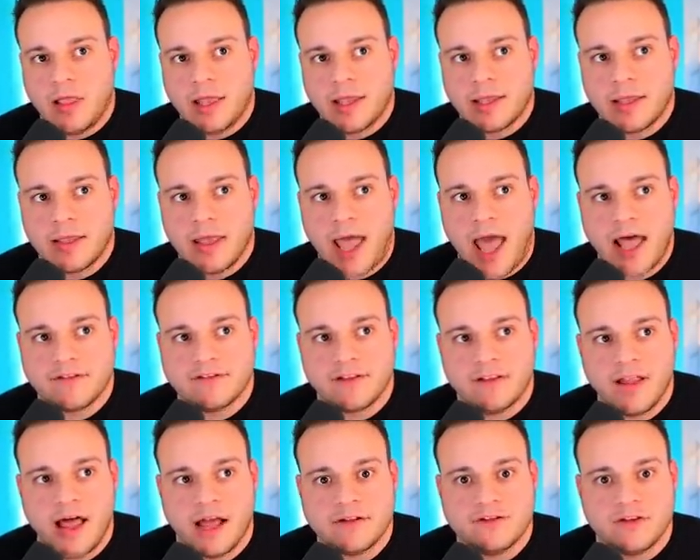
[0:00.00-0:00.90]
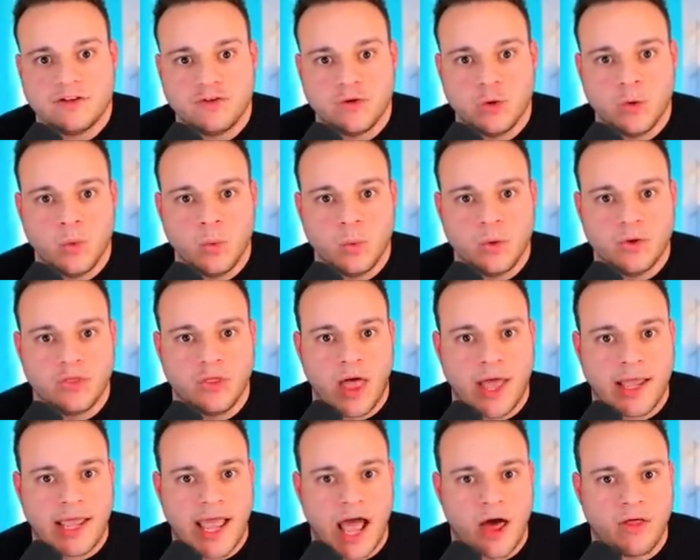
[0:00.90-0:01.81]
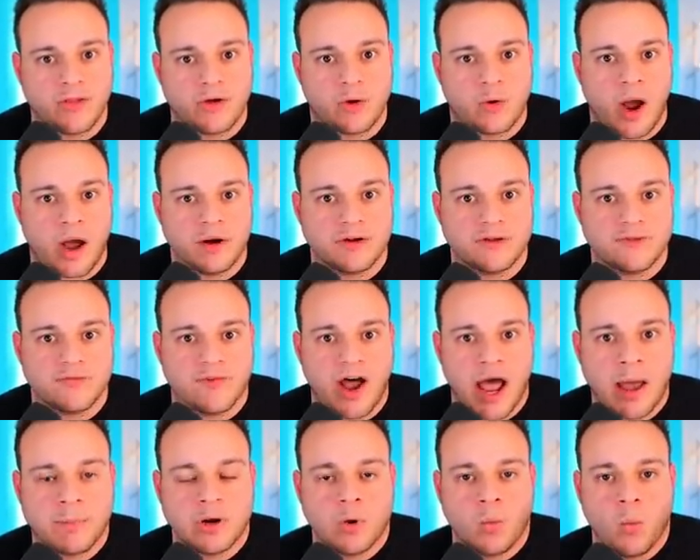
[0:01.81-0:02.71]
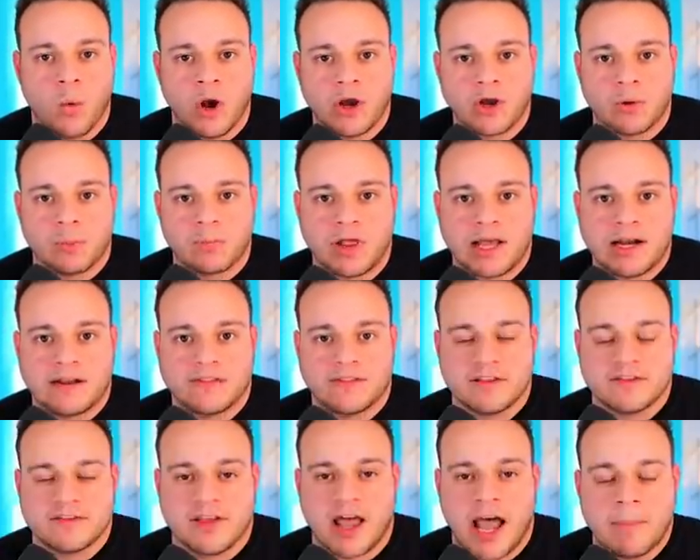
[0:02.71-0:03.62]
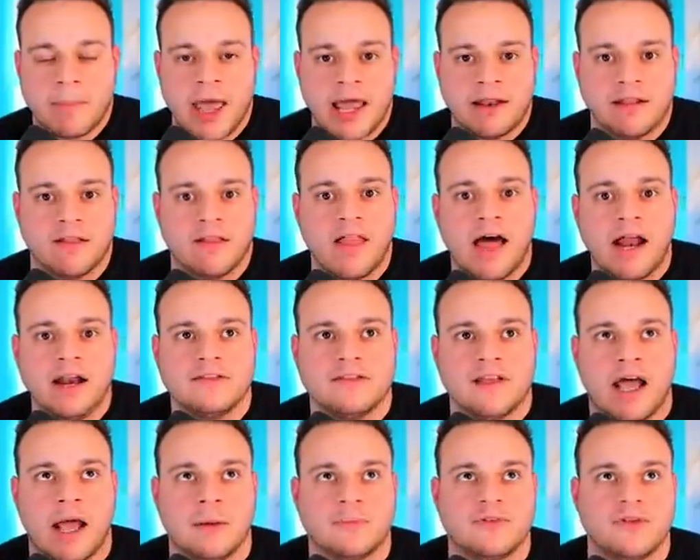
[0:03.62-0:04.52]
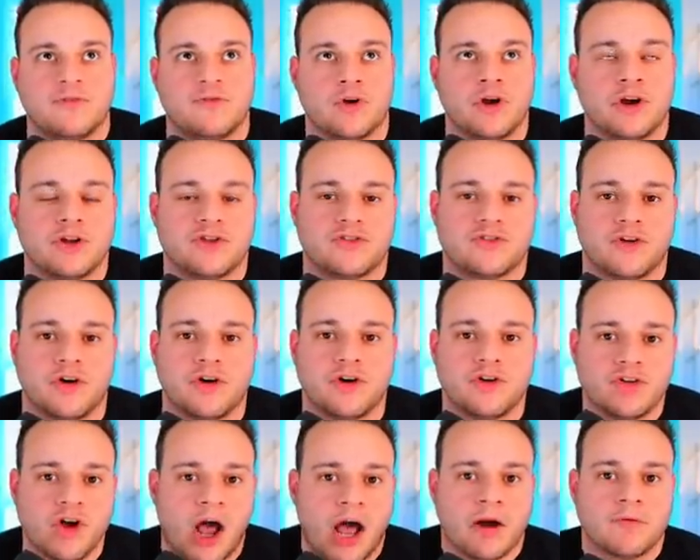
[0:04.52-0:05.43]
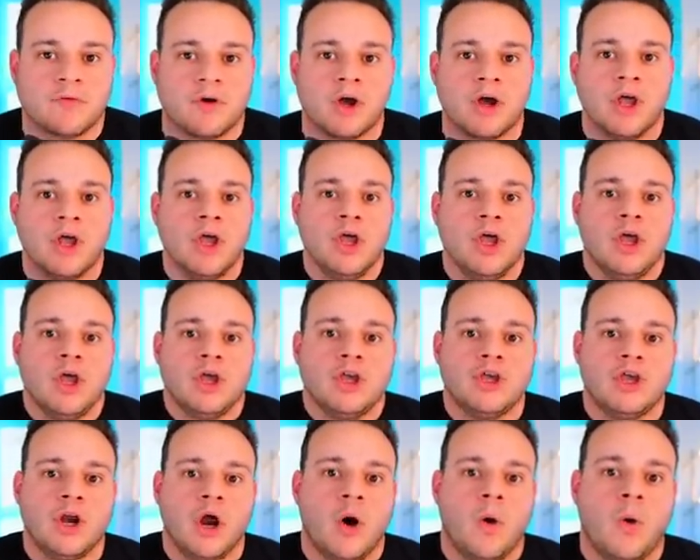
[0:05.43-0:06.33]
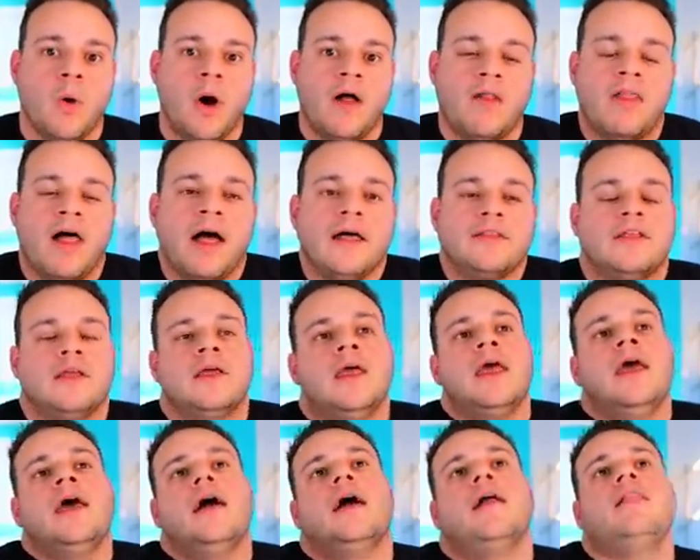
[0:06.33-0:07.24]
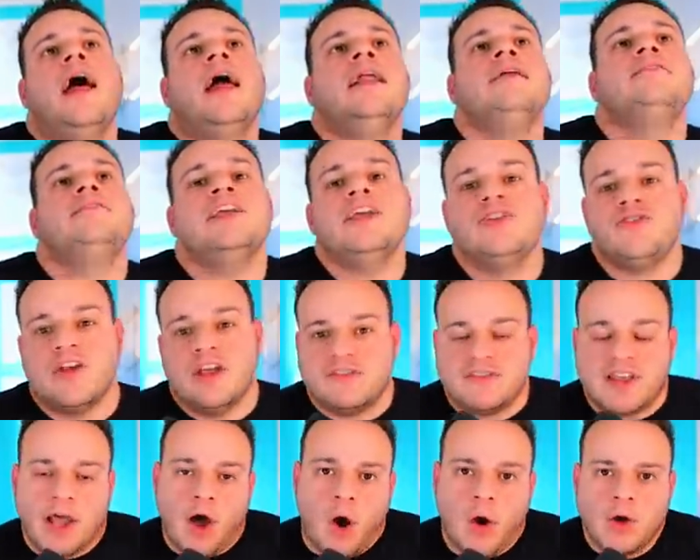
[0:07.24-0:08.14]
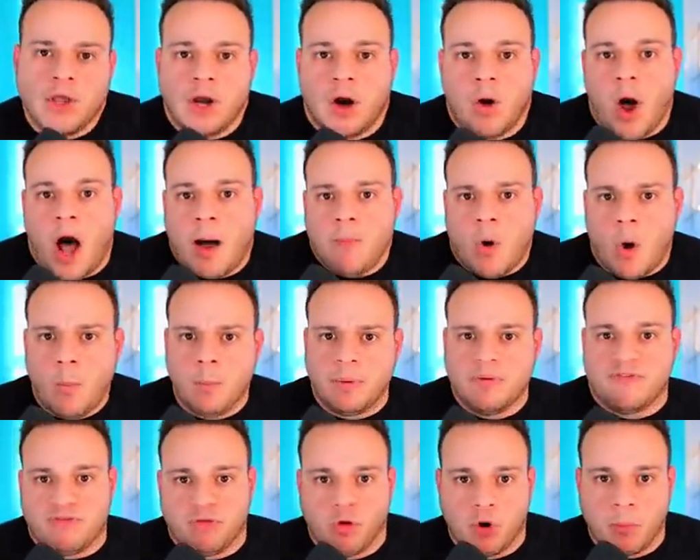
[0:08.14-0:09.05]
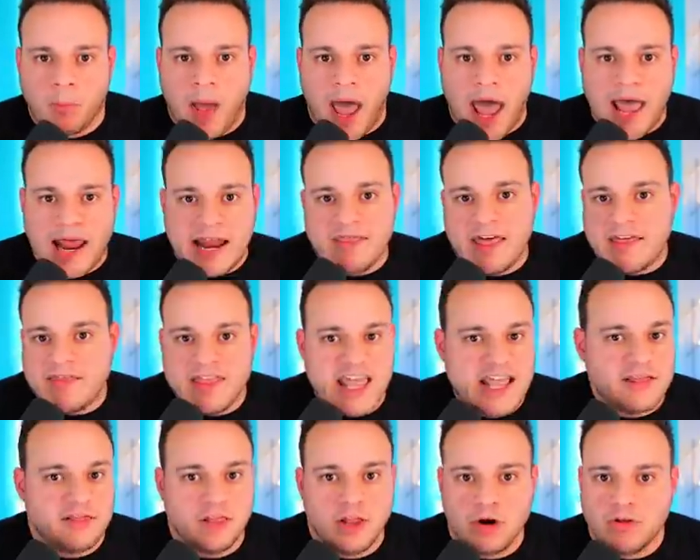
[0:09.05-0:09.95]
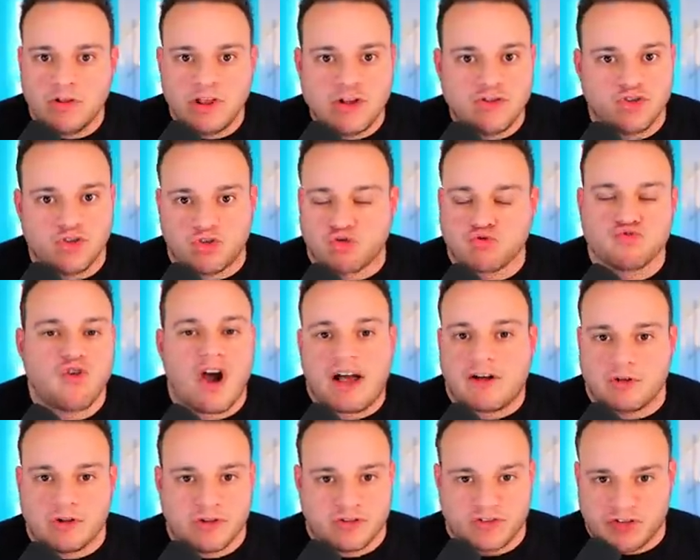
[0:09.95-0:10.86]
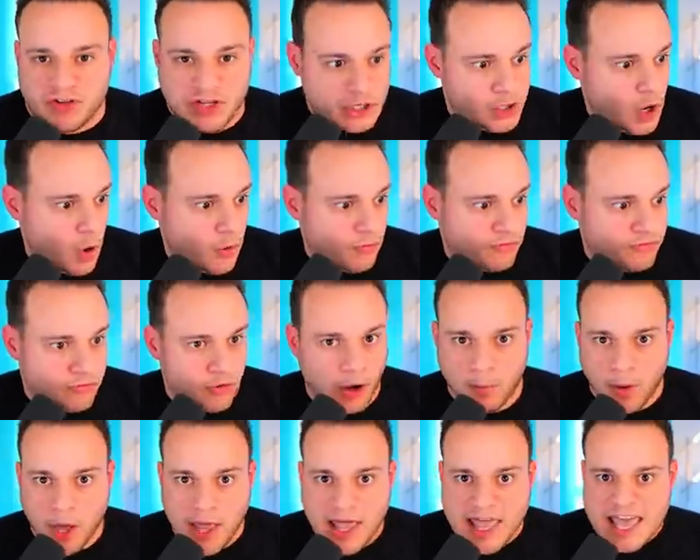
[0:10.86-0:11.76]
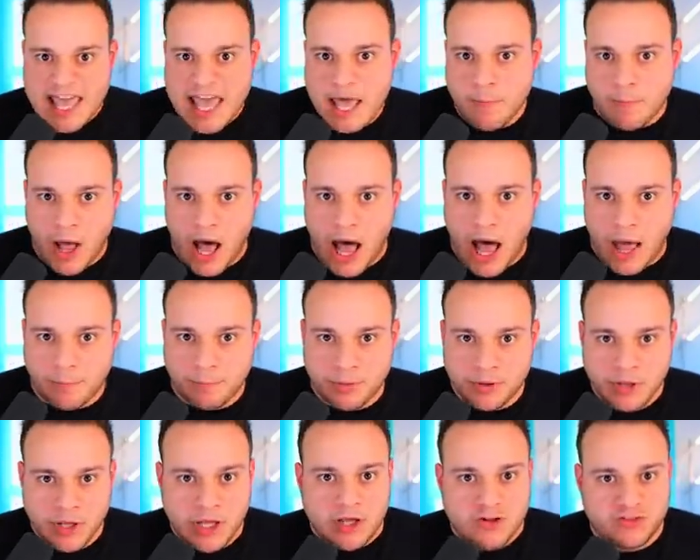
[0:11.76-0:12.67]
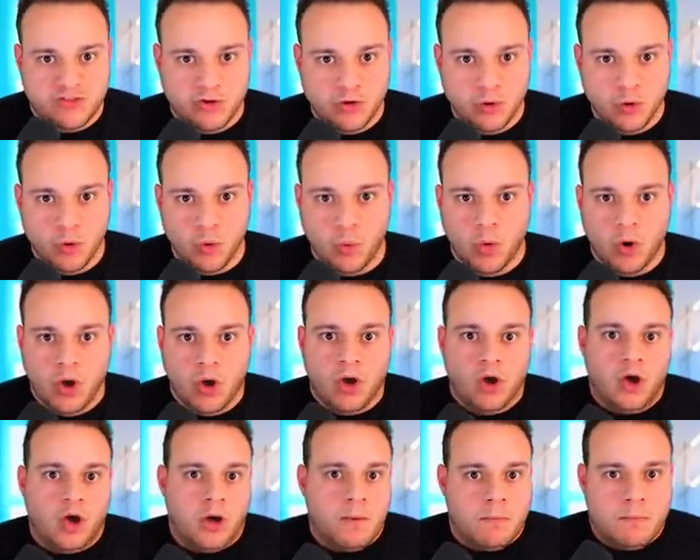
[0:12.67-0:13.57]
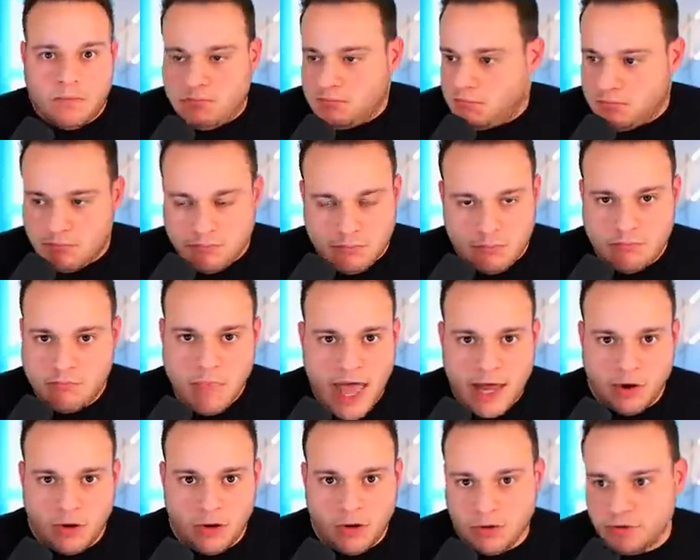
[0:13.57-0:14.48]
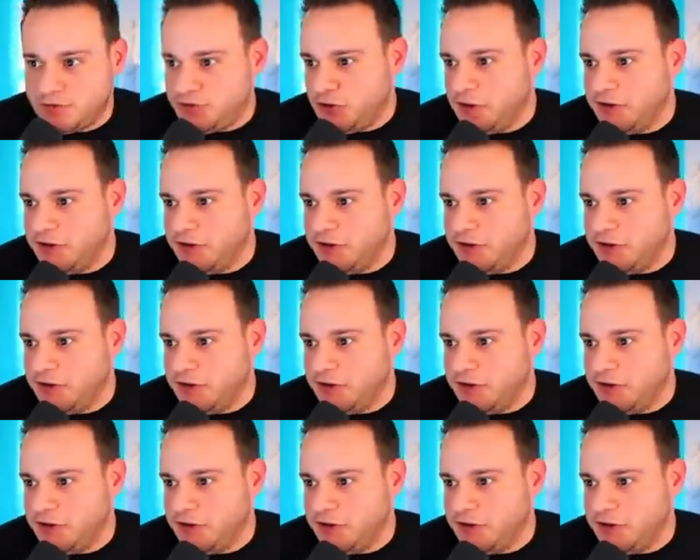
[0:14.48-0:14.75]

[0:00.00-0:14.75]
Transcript: like has a lot to do with like how the crowd is vibing and what you're playing at the time and a lot of times if you're in a certain genre you know a lot a lot of DJs say oh you know I'm open format and then they literally just recklessly go from hip hop to metal